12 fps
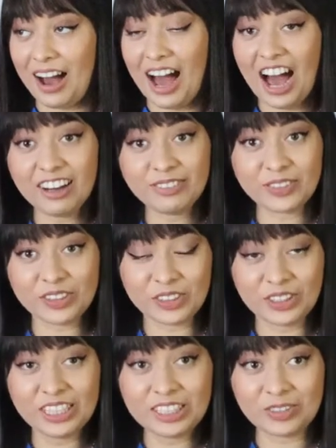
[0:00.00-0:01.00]
after
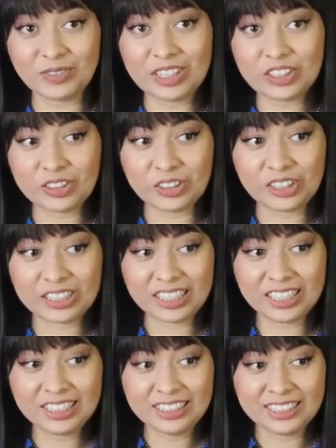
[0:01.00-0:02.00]
going to
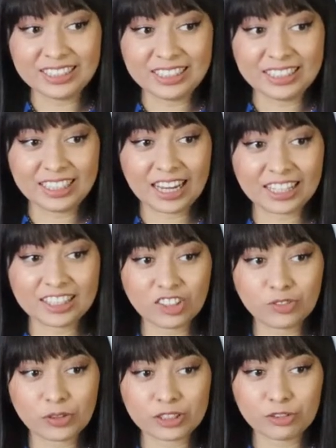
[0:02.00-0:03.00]
Medjugorje, I
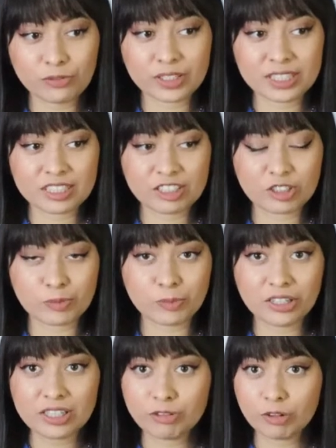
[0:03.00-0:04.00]
think for the first 6
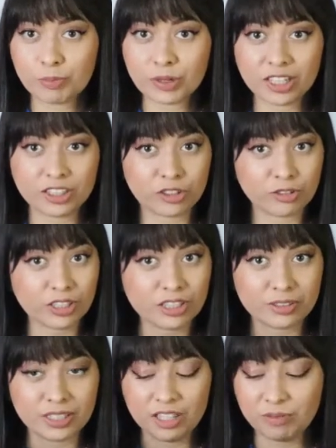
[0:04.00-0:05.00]
months I would pray the
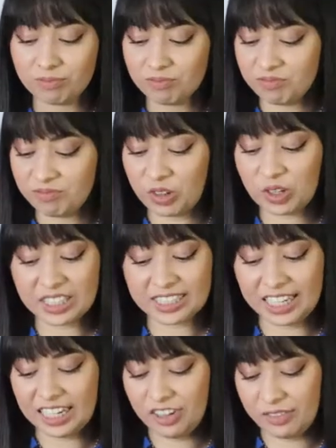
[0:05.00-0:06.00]
rosary on a
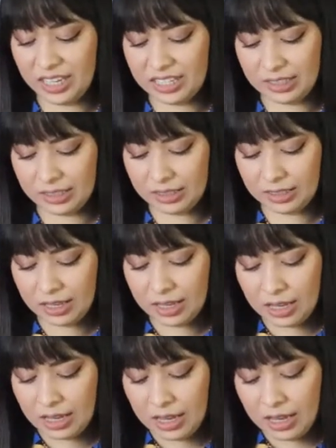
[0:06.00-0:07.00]
daily basis.
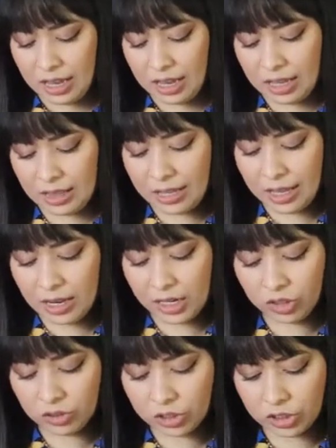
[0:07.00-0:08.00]
And then
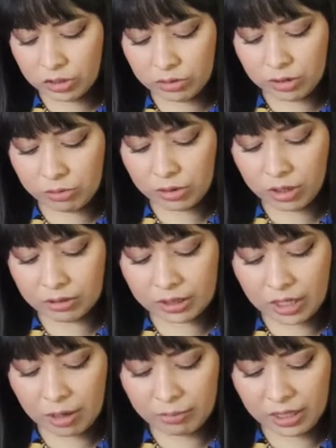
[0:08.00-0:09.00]
I understood the world,
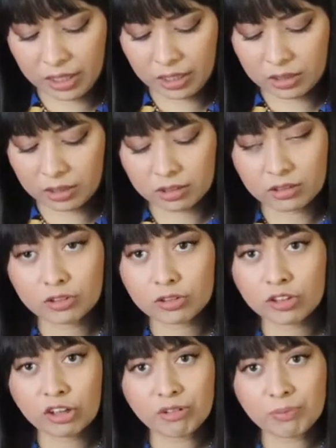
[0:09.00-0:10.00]
and I'm like,
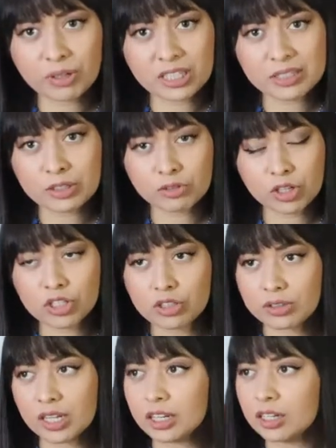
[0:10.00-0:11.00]
no one prays the
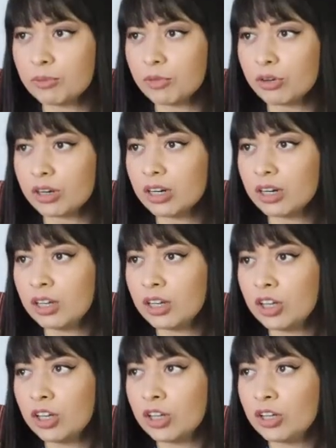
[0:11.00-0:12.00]
rosary anymore.
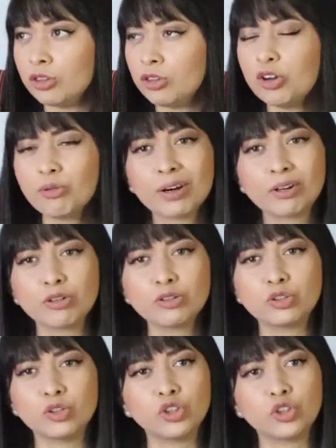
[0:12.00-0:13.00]
No one
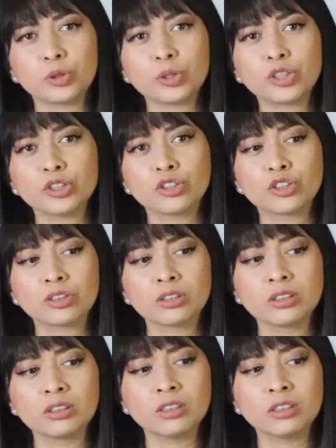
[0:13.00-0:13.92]
goes to church.